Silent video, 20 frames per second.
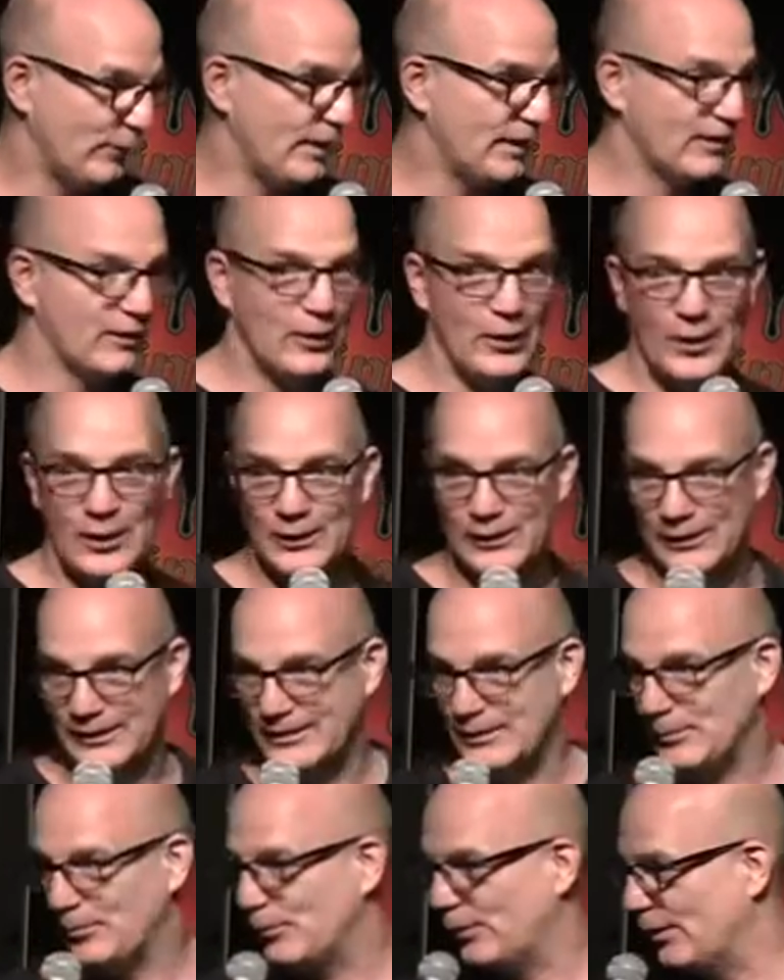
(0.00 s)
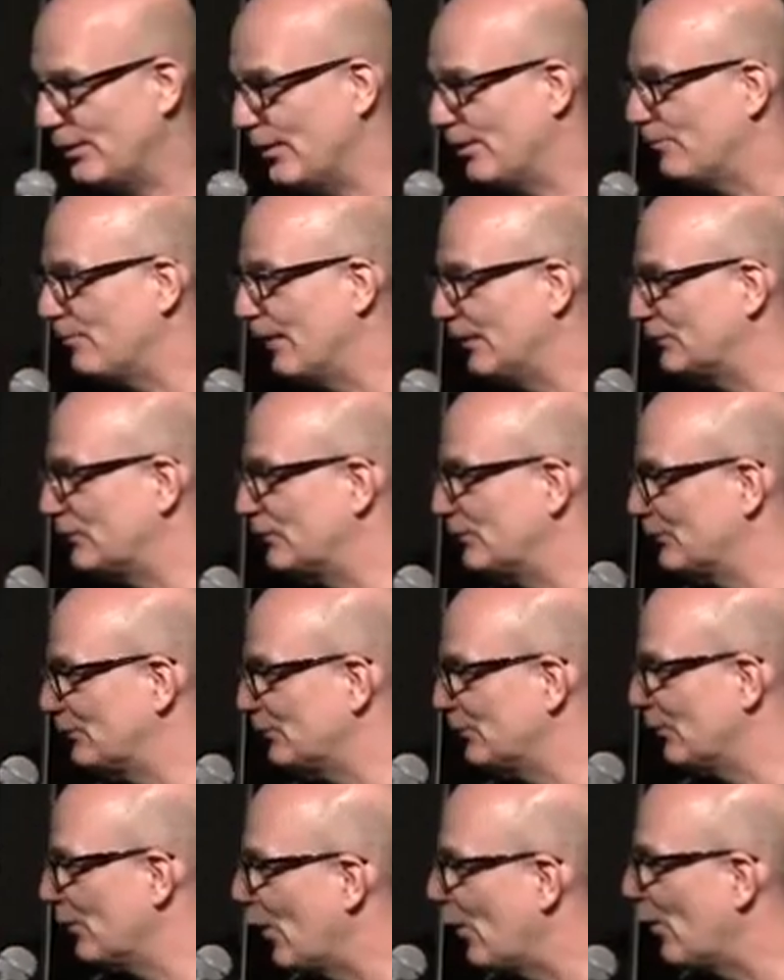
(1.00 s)
an alcoholic, you pretty much
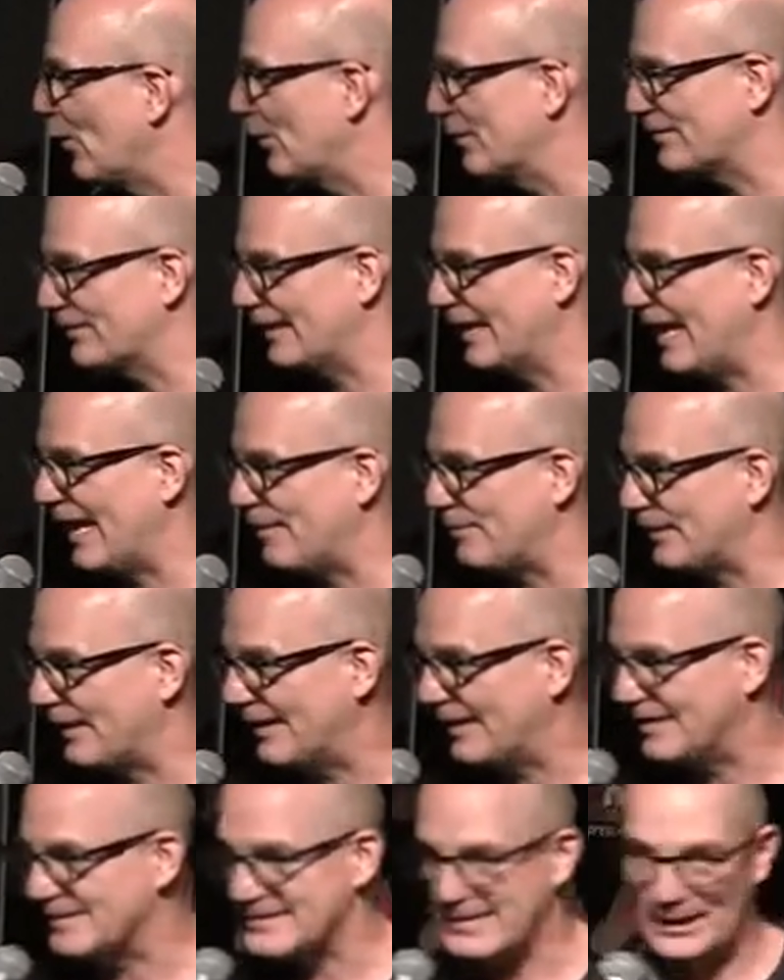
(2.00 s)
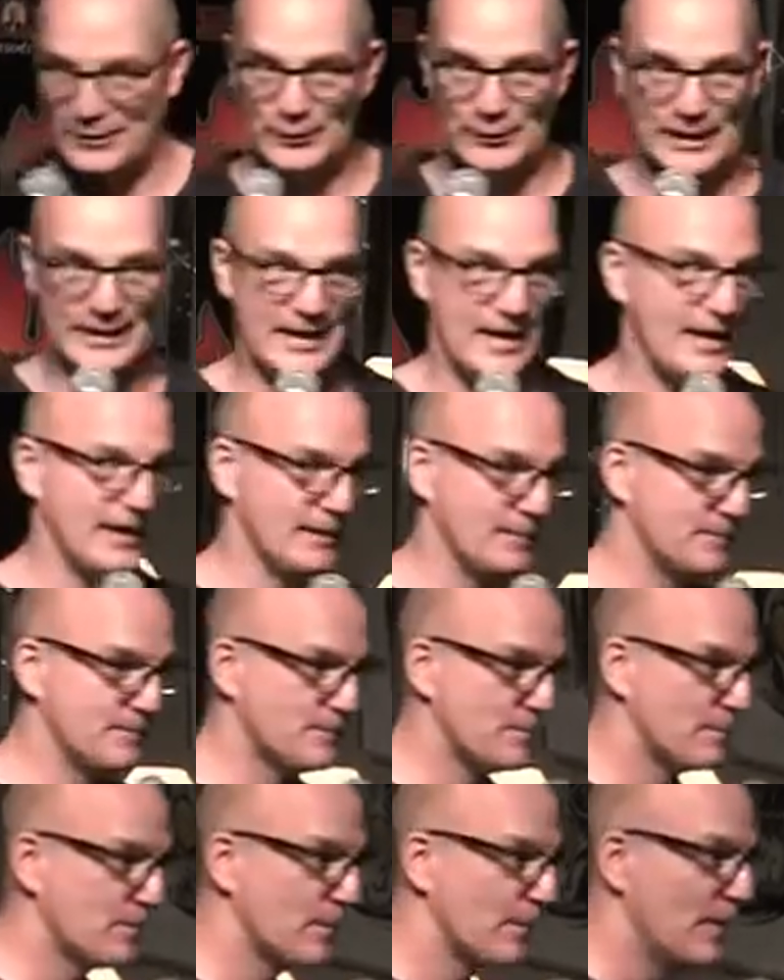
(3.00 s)
know what's going to happen on a Saturday night.
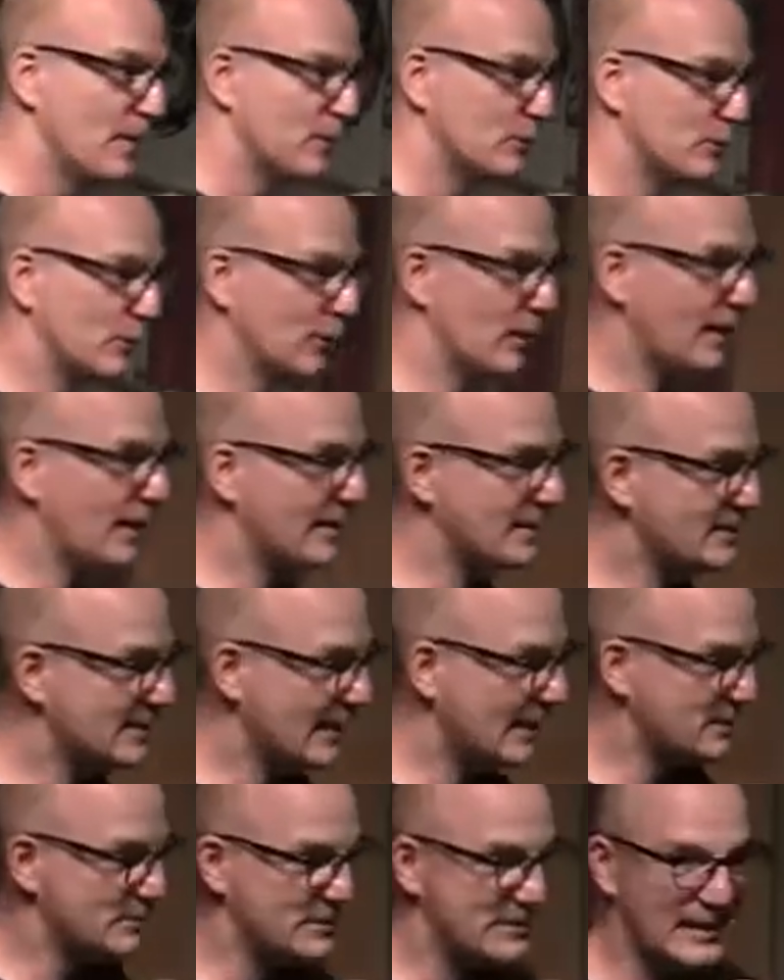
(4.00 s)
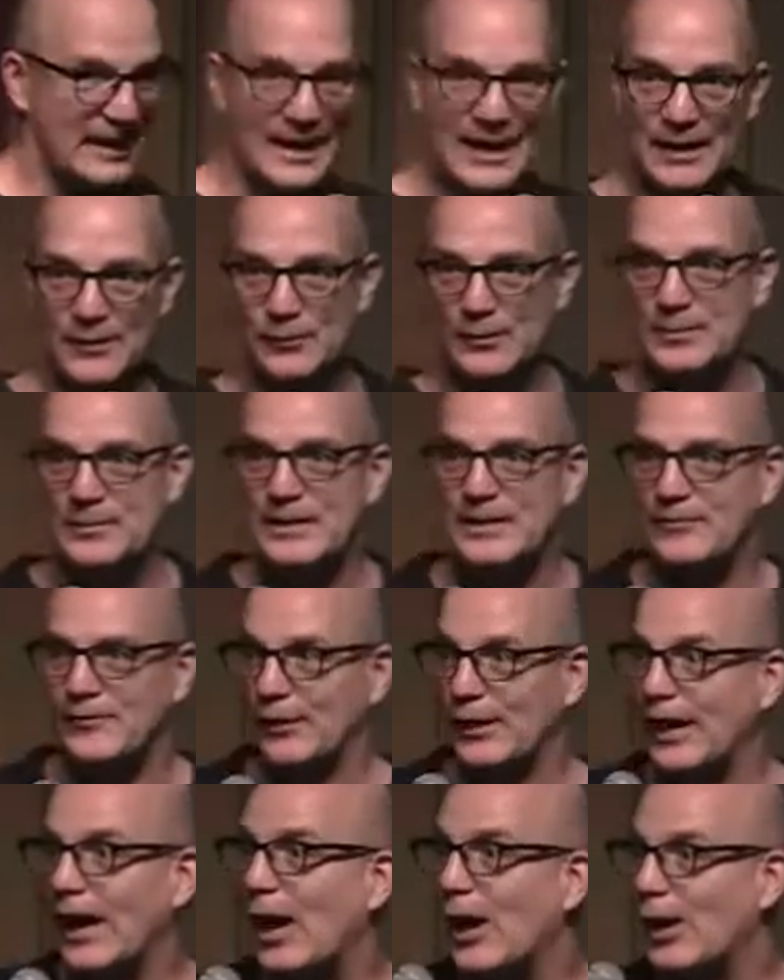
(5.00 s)
So a lot of times I would be
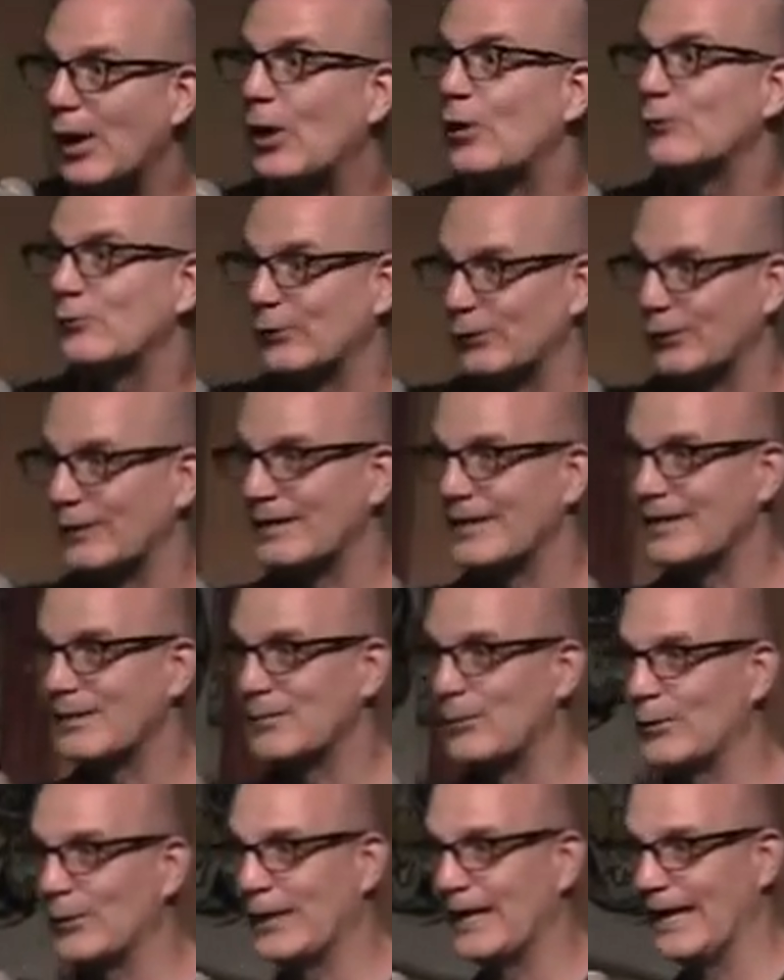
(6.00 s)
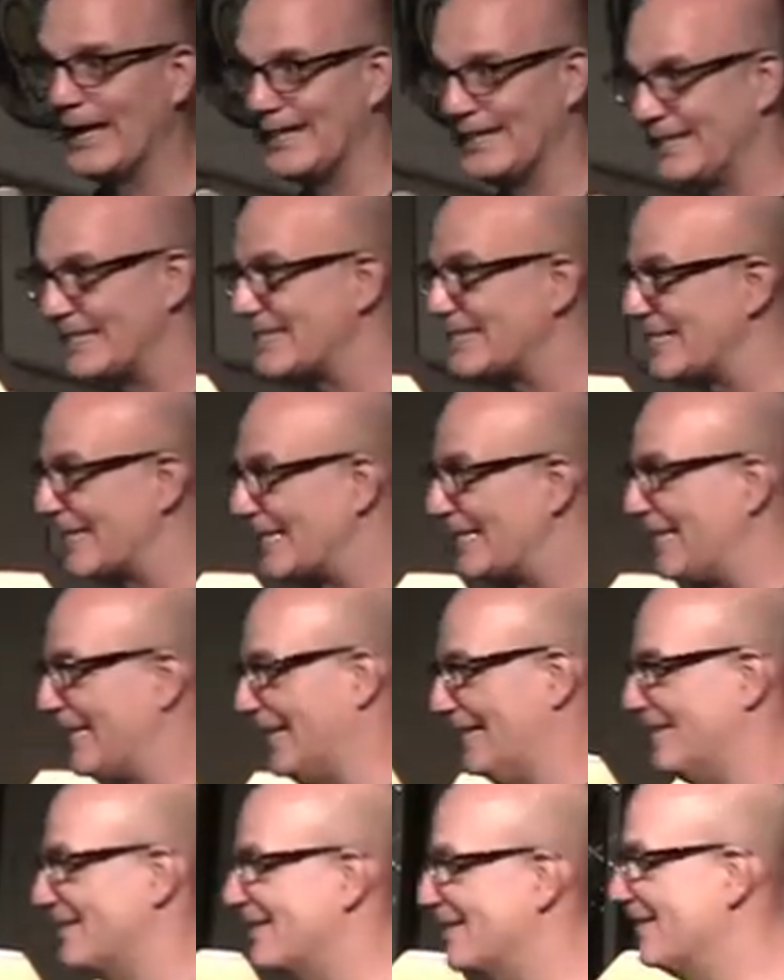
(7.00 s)
very hungover in the morning on these
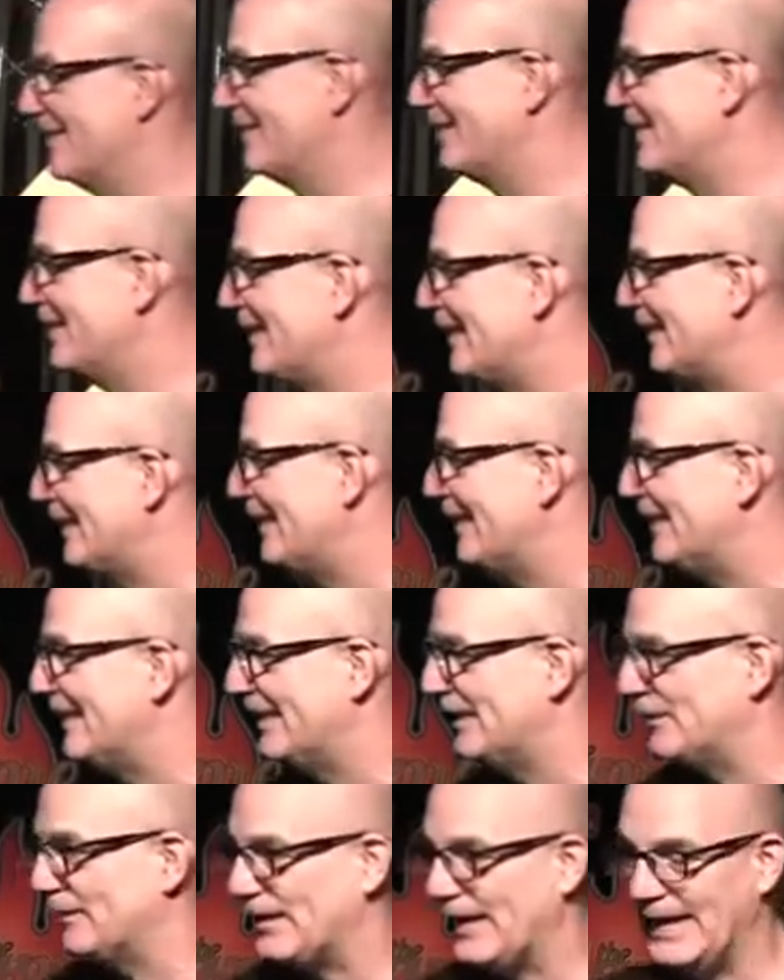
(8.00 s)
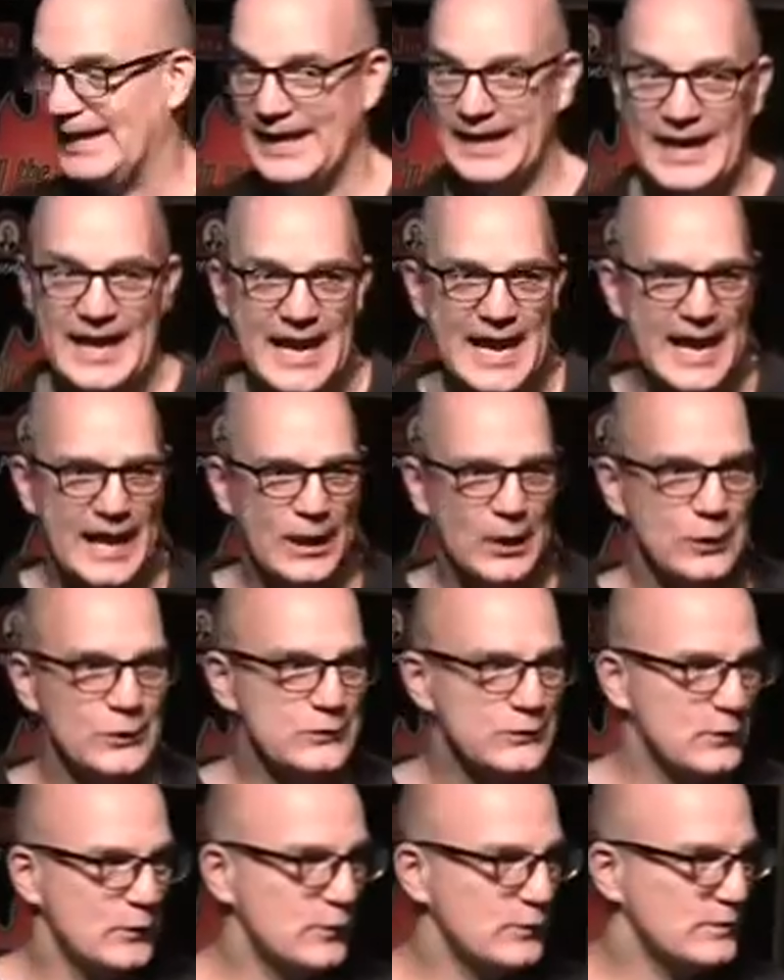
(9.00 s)
Sundays. Okay, and
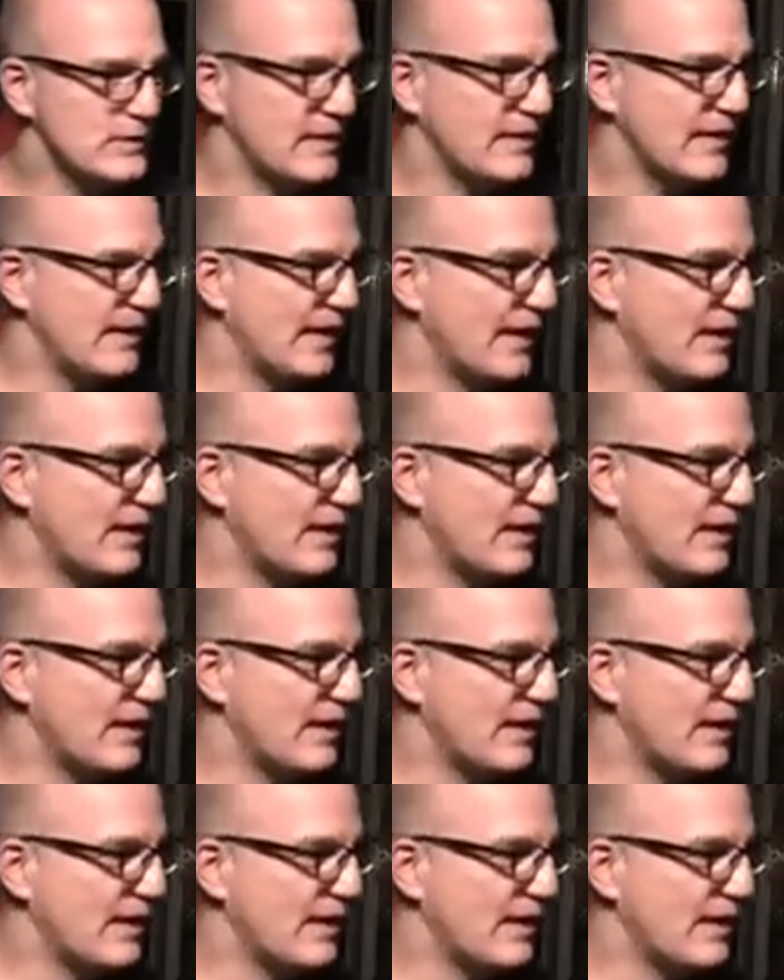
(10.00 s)
also there's a